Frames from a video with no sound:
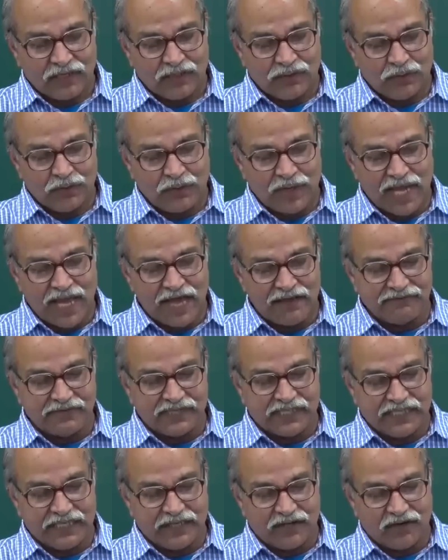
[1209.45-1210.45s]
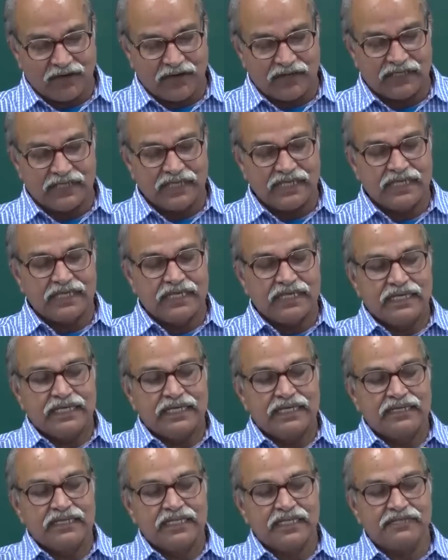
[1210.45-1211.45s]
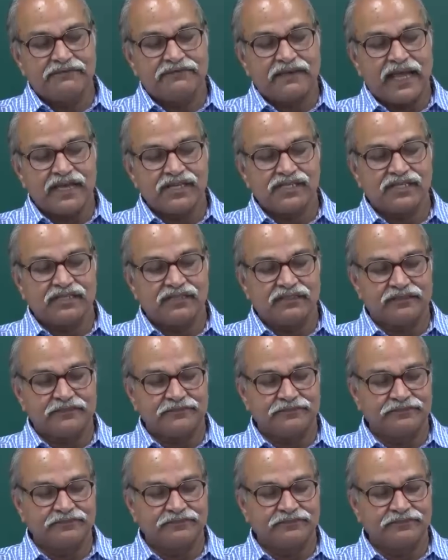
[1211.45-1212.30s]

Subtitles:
You have silicon in this fashion.